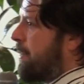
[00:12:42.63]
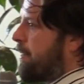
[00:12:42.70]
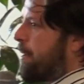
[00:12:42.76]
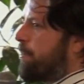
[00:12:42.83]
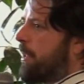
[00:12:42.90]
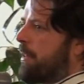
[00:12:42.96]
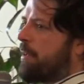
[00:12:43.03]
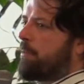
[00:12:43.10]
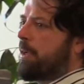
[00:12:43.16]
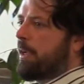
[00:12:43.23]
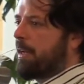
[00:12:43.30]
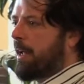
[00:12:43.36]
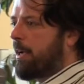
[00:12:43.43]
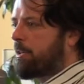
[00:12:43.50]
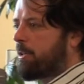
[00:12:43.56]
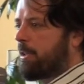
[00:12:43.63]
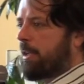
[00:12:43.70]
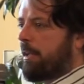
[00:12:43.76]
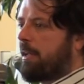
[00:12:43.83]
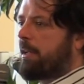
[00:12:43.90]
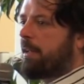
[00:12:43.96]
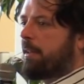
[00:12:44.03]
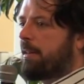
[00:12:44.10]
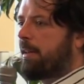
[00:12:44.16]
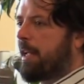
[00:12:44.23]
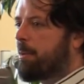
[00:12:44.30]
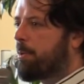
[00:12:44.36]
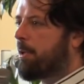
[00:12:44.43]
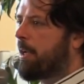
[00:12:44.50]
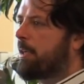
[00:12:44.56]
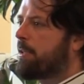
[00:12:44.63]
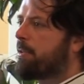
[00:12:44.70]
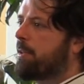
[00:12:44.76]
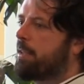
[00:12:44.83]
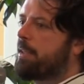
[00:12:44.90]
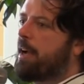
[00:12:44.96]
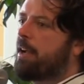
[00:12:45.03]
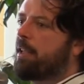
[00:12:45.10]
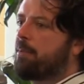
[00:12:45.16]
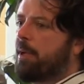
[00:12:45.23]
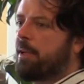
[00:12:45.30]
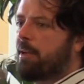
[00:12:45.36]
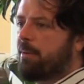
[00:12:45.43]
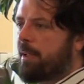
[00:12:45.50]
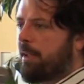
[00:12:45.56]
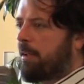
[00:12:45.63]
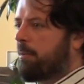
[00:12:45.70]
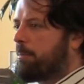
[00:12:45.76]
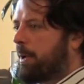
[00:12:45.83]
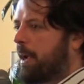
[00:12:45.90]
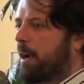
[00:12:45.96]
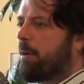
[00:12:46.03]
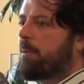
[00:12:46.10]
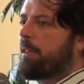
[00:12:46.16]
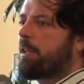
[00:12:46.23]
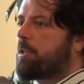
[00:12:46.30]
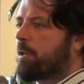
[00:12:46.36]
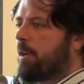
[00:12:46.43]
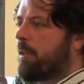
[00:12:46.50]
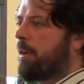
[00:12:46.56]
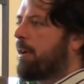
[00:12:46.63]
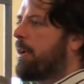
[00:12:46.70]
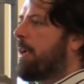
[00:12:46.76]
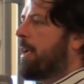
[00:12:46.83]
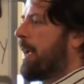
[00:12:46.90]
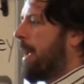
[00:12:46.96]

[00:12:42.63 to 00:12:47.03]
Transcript: is something that we can actually label onto a document and we can compare with each other,